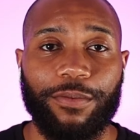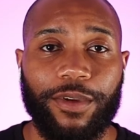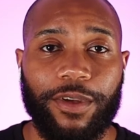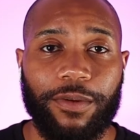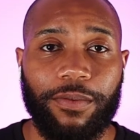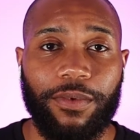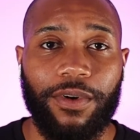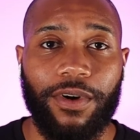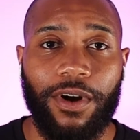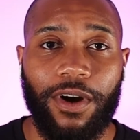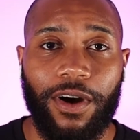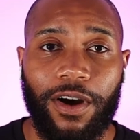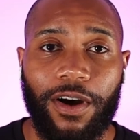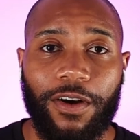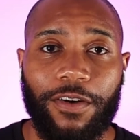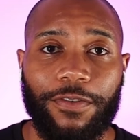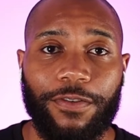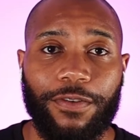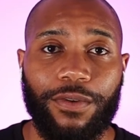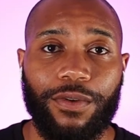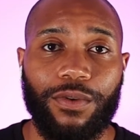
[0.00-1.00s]
people
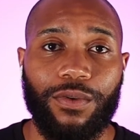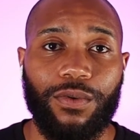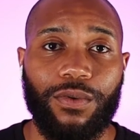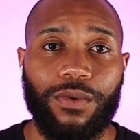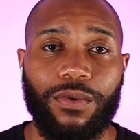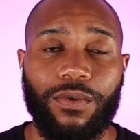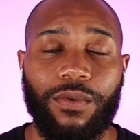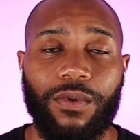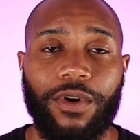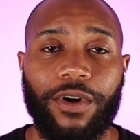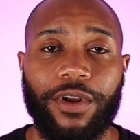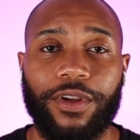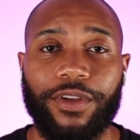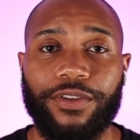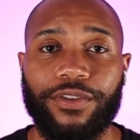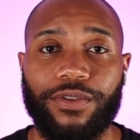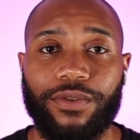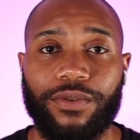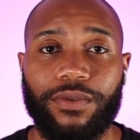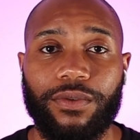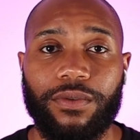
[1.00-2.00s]
off who want
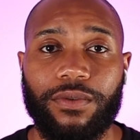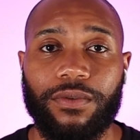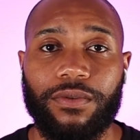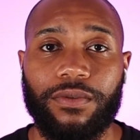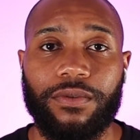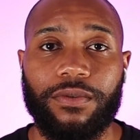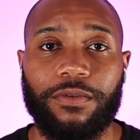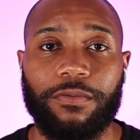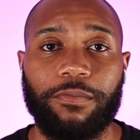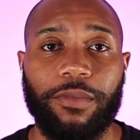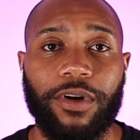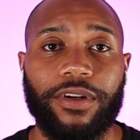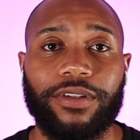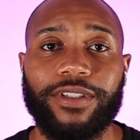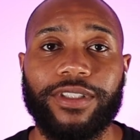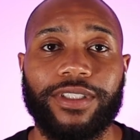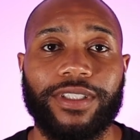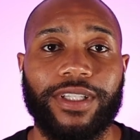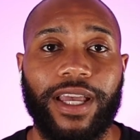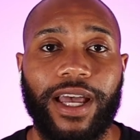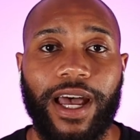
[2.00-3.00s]
to
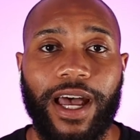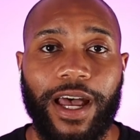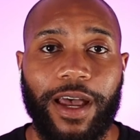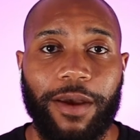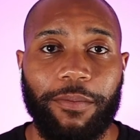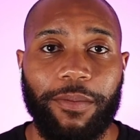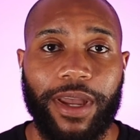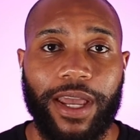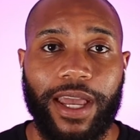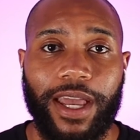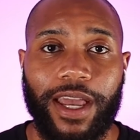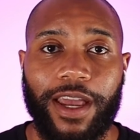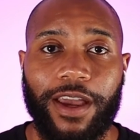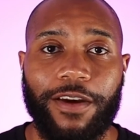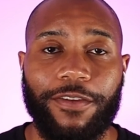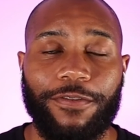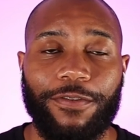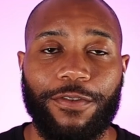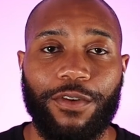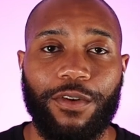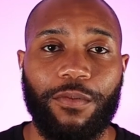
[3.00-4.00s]
purchase an iPad
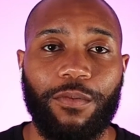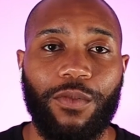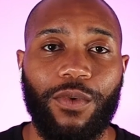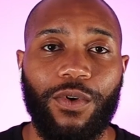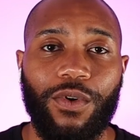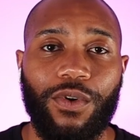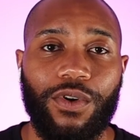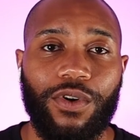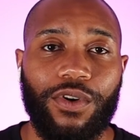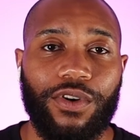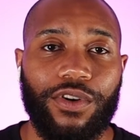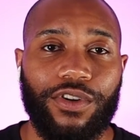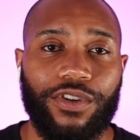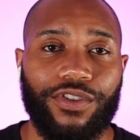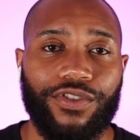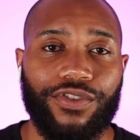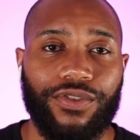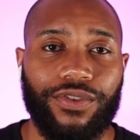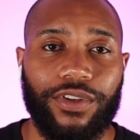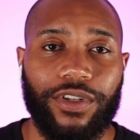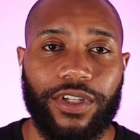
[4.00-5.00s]
for more
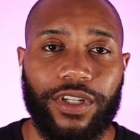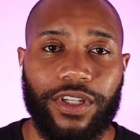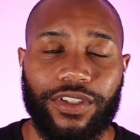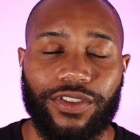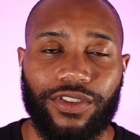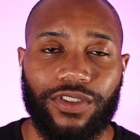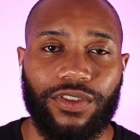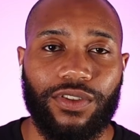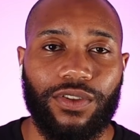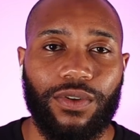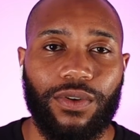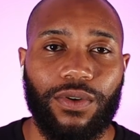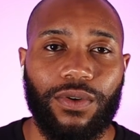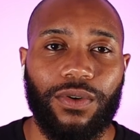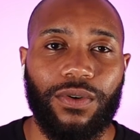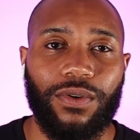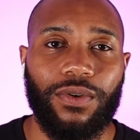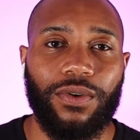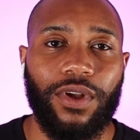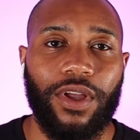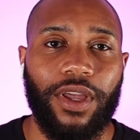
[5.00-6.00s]

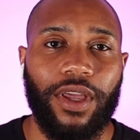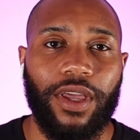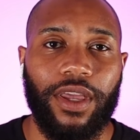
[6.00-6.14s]
traditional